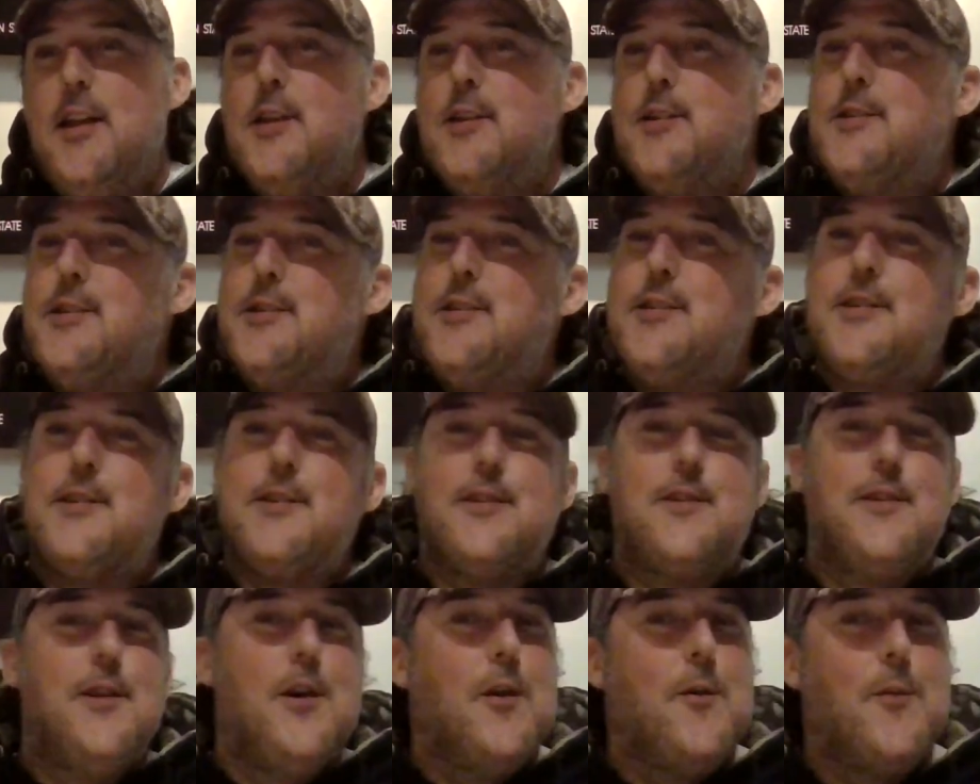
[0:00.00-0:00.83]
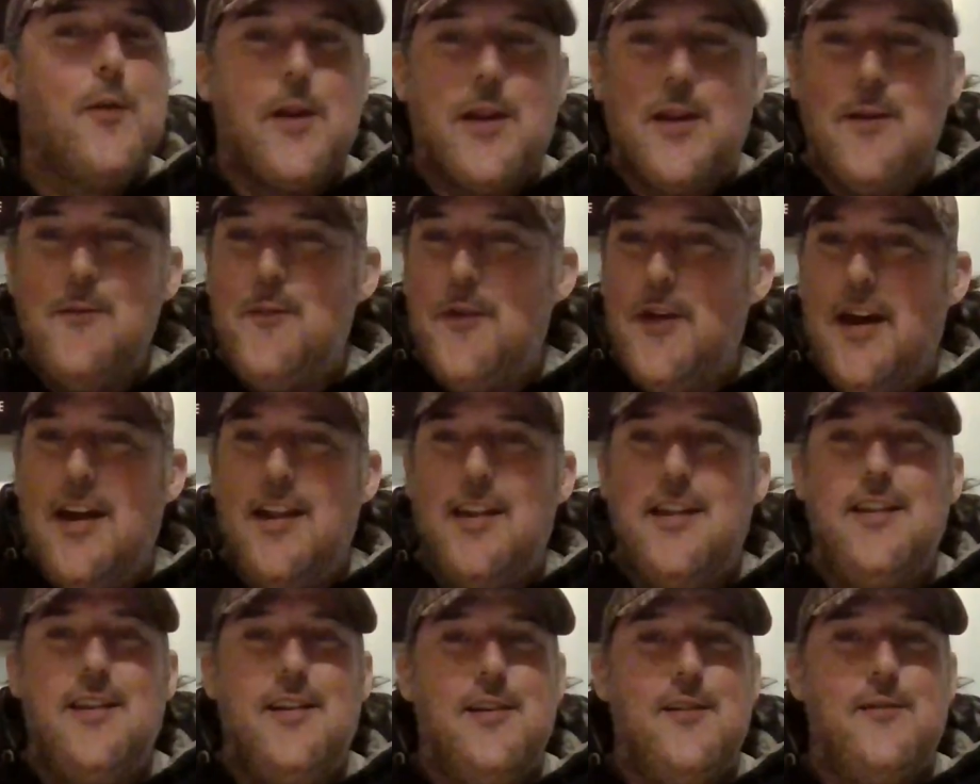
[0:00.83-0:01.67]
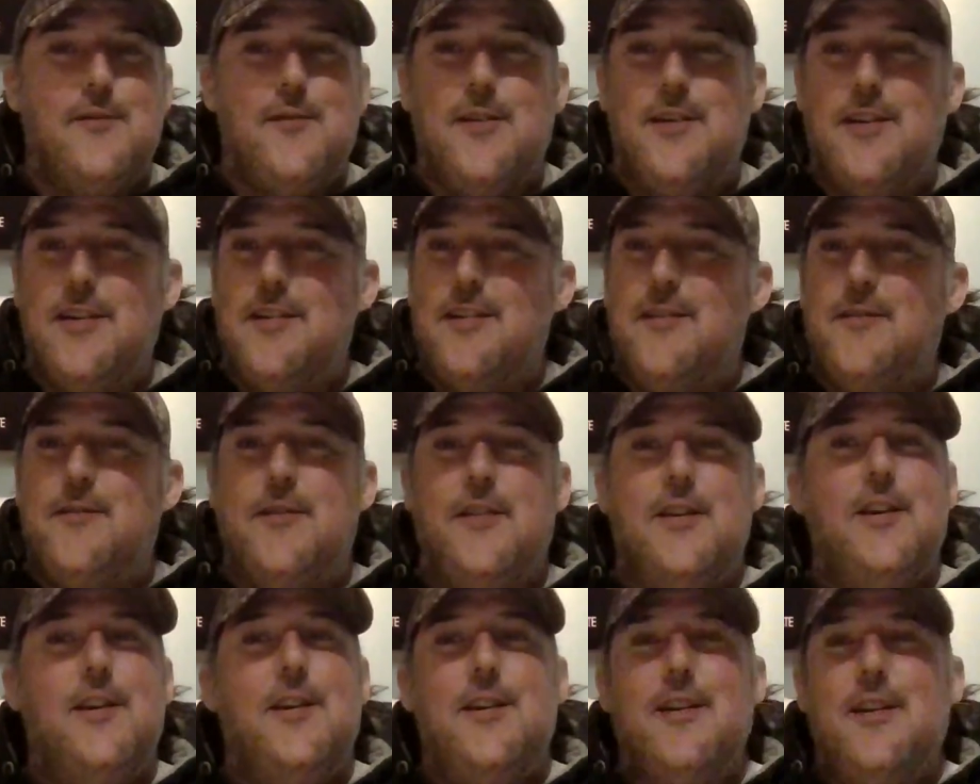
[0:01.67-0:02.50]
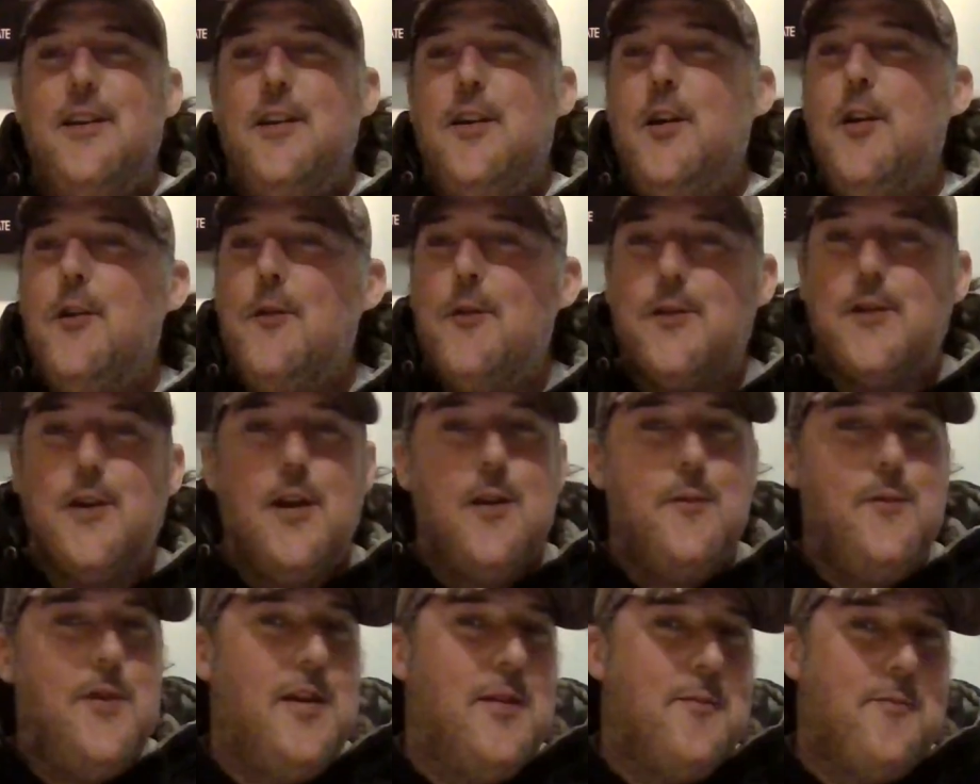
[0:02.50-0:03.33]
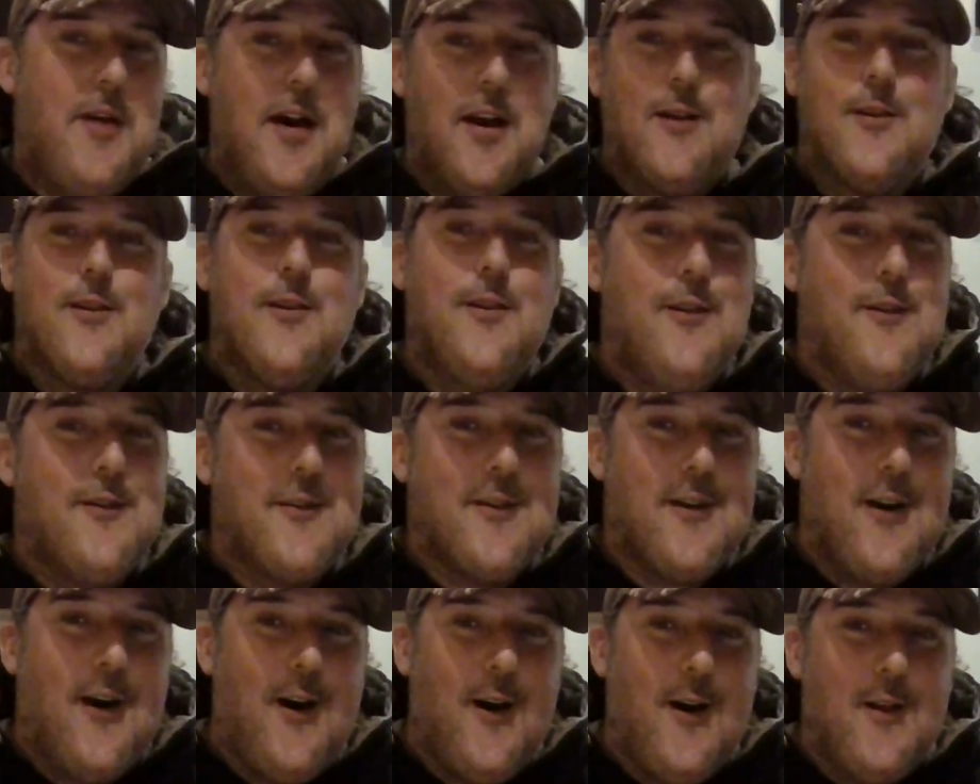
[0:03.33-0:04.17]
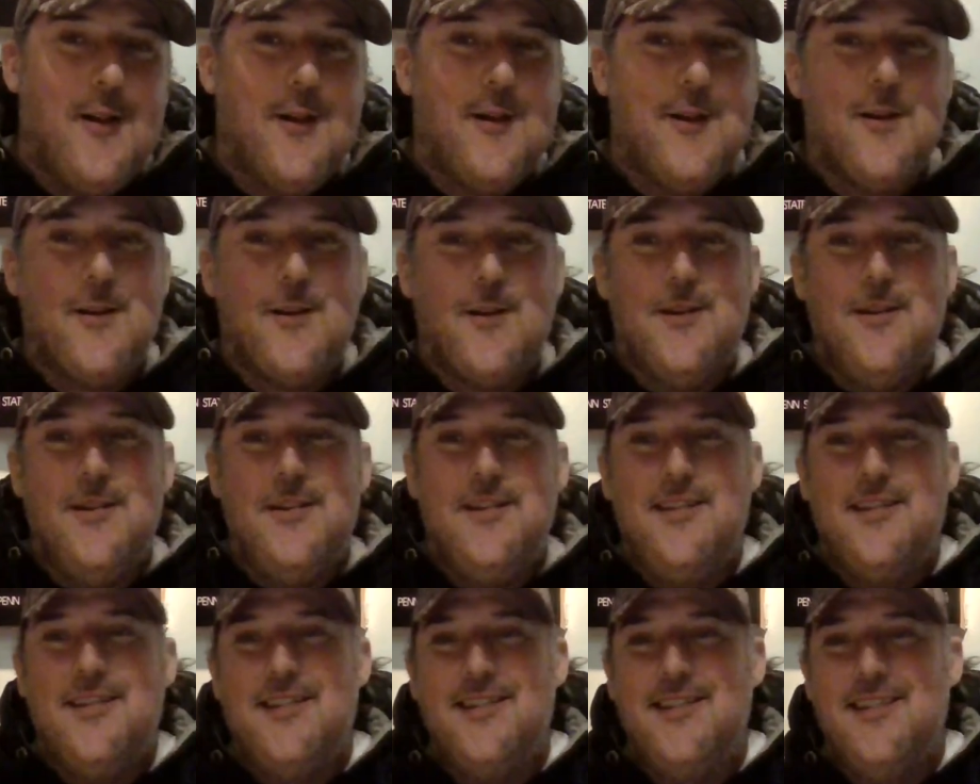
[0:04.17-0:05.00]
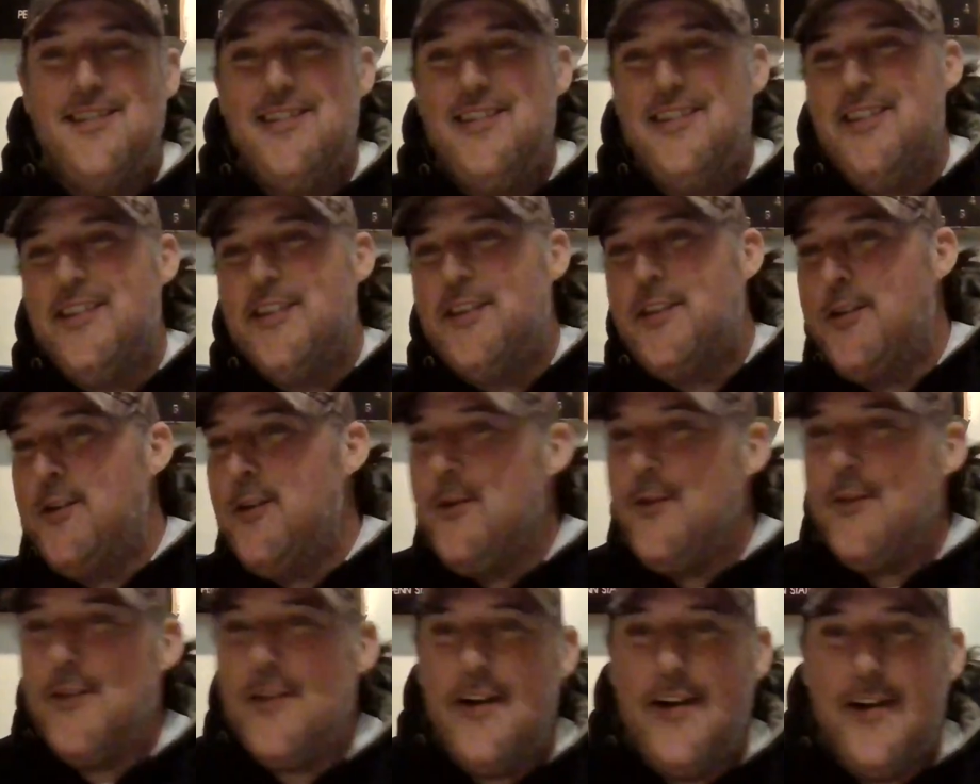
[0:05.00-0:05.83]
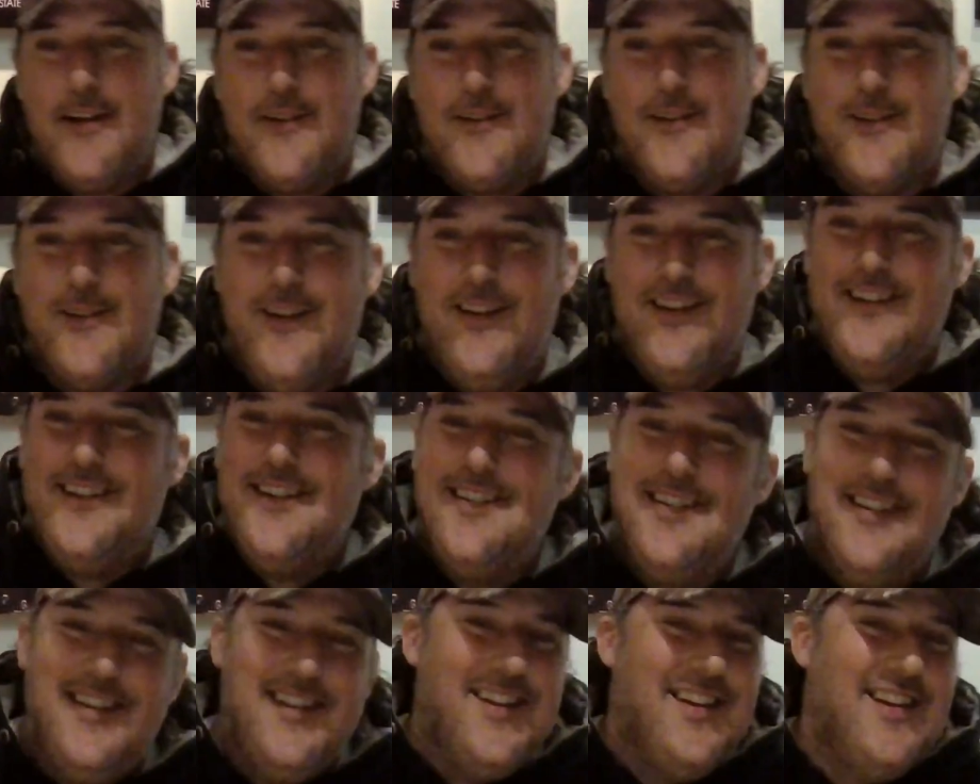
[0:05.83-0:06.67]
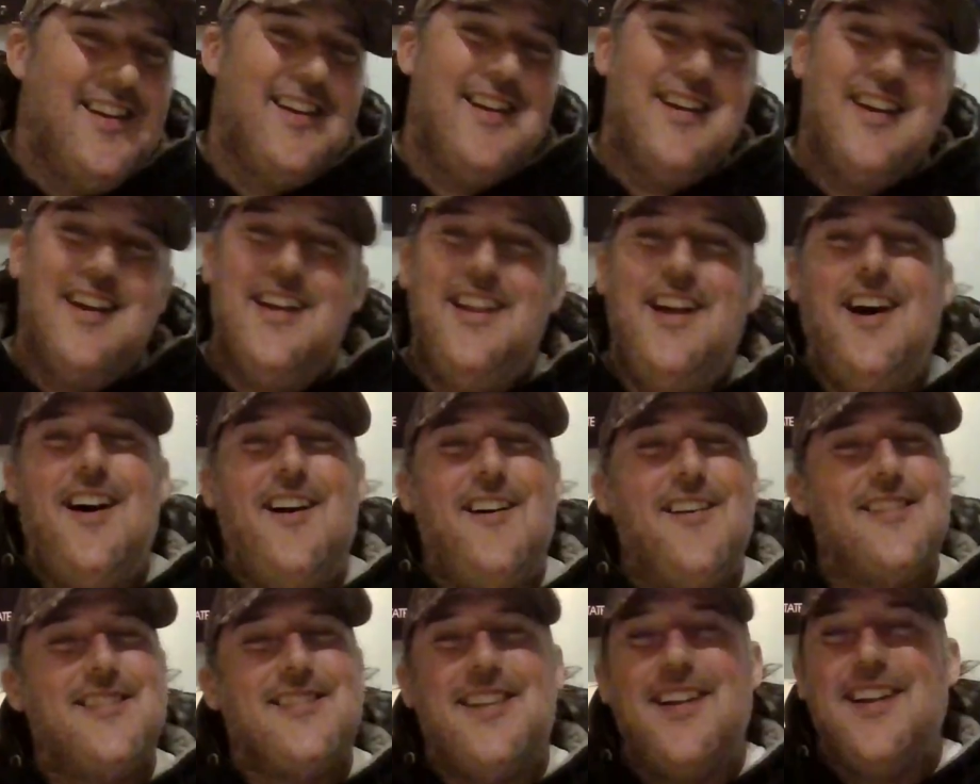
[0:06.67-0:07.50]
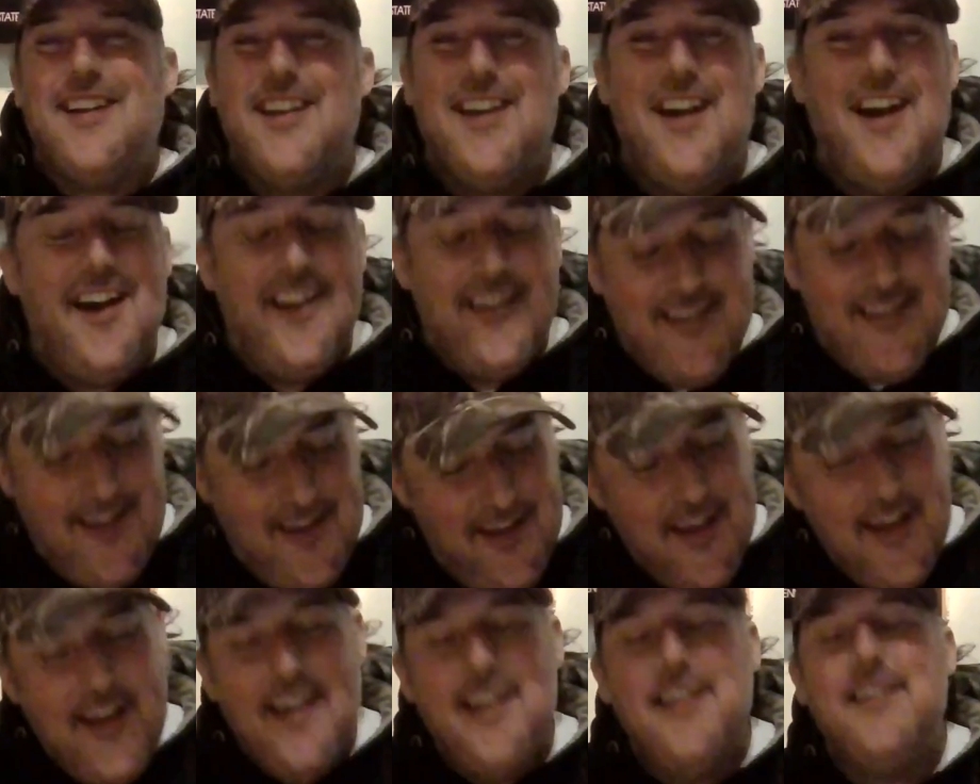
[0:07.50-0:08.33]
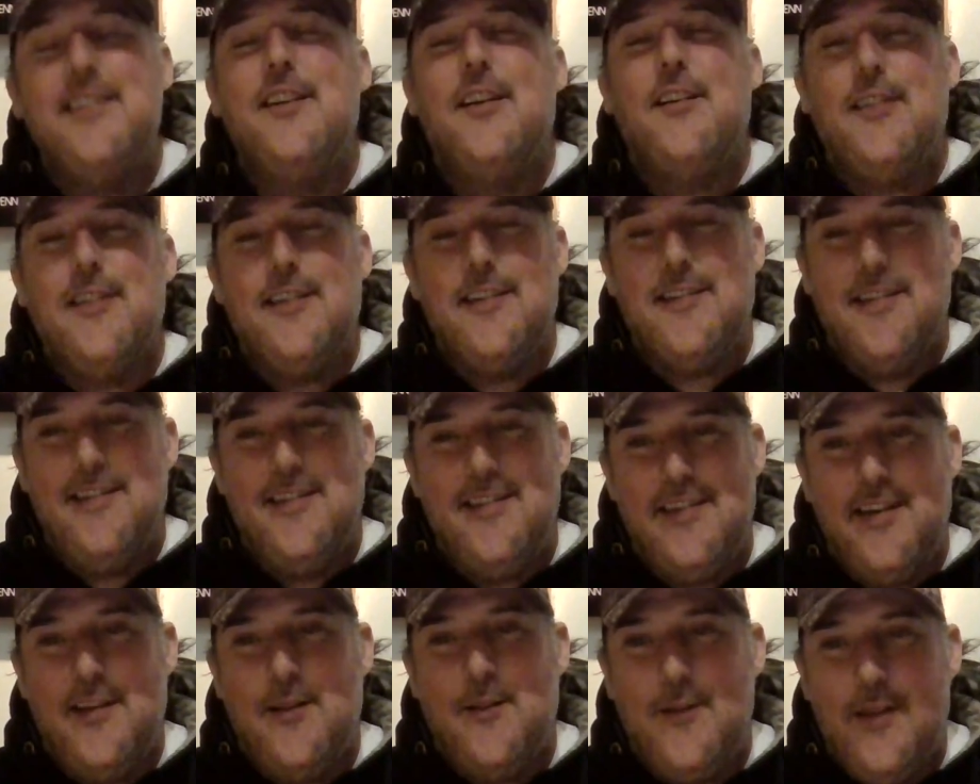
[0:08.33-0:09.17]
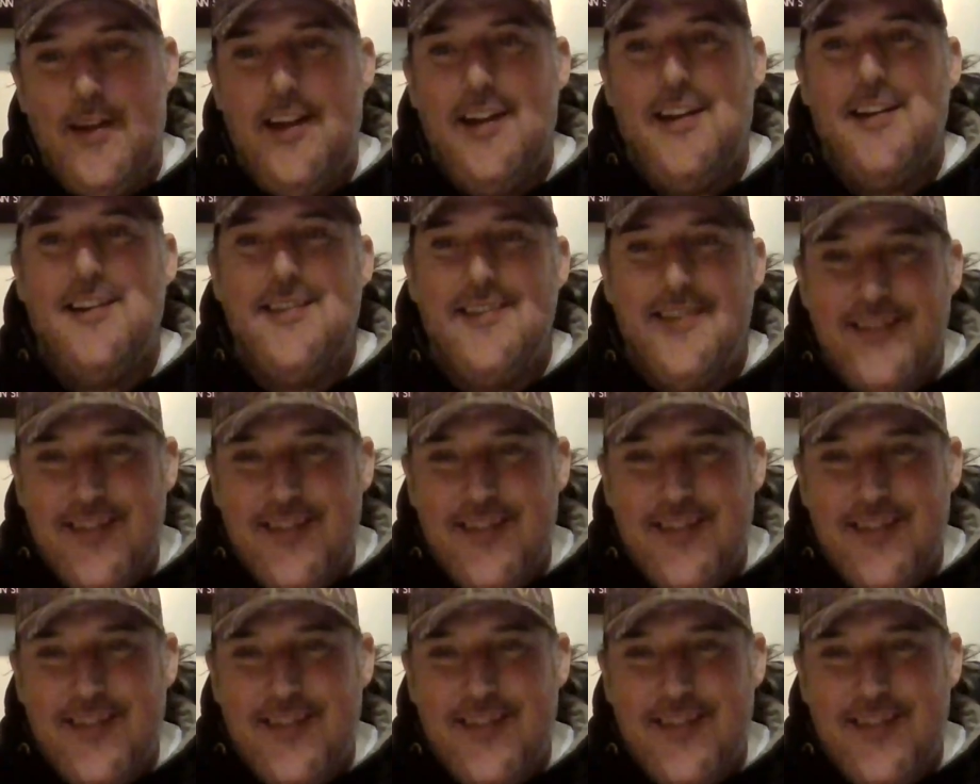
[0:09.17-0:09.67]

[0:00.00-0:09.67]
Super competitive of who was going to be the better goose caller, goose hunter. And I was like, guys, yeah, listen, settle down.